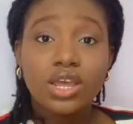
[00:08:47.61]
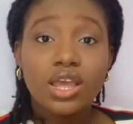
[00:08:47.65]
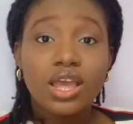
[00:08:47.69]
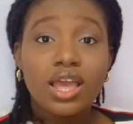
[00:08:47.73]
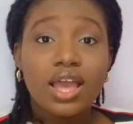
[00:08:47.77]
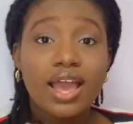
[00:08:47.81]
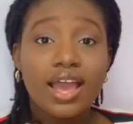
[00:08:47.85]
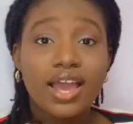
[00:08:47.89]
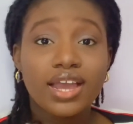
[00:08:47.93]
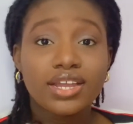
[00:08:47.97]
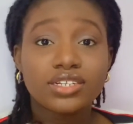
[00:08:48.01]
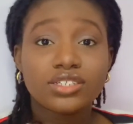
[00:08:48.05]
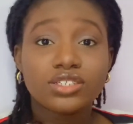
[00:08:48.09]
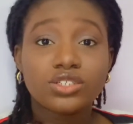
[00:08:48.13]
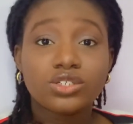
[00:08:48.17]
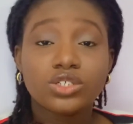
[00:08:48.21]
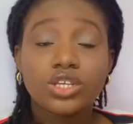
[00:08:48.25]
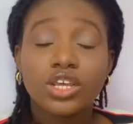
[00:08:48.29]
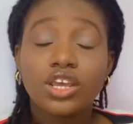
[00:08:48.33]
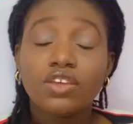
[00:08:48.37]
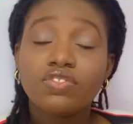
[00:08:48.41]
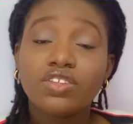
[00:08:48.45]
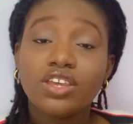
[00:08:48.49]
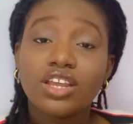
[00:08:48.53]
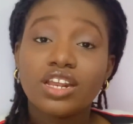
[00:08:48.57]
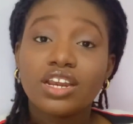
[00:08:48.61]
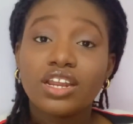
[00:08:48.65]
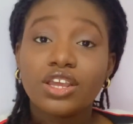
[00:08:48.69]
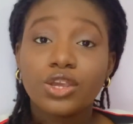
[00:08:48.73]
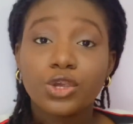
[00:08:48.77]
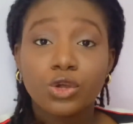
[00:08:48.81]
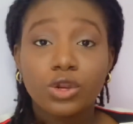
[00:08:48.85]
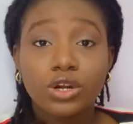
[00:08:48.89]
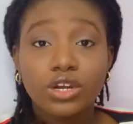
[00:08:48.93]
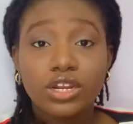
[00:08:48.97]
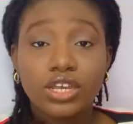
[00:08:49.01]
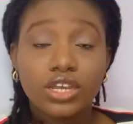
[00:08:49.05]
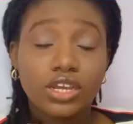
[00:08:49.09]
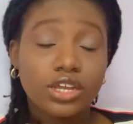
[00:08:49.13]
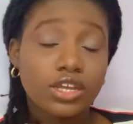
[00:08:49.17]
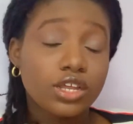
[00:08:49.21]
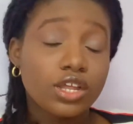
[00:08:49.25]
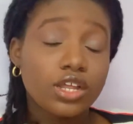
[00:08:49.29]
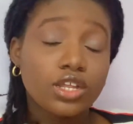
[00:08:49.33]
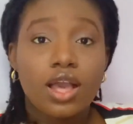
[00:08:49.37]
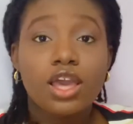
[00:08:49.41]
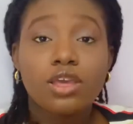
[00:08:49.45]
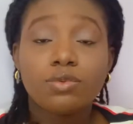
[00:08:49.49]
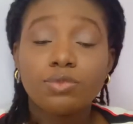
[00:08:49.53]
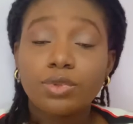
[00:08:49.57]
and if they click your link,
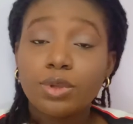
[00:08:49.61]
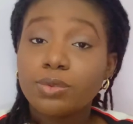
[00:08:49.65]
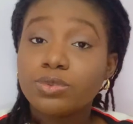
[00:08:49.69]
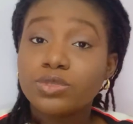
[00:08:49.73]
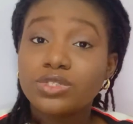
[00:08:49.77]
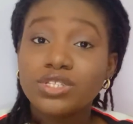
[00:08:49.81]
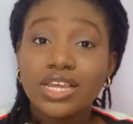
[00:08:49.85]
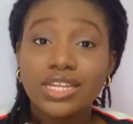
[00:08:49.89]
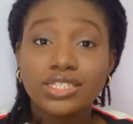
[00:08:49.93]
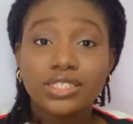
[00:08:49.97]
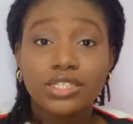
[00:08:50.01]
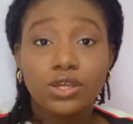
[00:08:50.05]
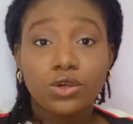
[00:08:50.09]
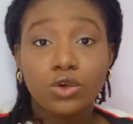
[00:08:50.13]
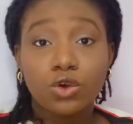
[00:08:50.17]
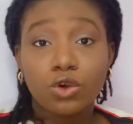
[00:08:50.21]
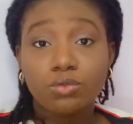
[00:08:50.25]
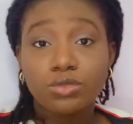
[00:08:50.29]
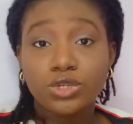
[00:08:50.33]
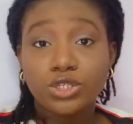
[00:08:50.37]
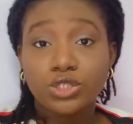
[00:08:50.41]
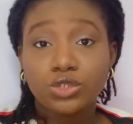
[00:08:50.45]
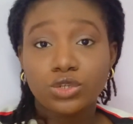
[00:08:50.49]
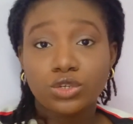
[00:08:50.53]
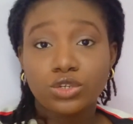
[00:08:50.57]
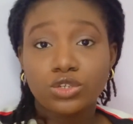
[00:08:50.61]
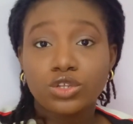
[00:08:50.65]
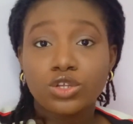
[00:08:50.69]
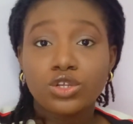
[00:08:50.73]
I'll be able to get a commission.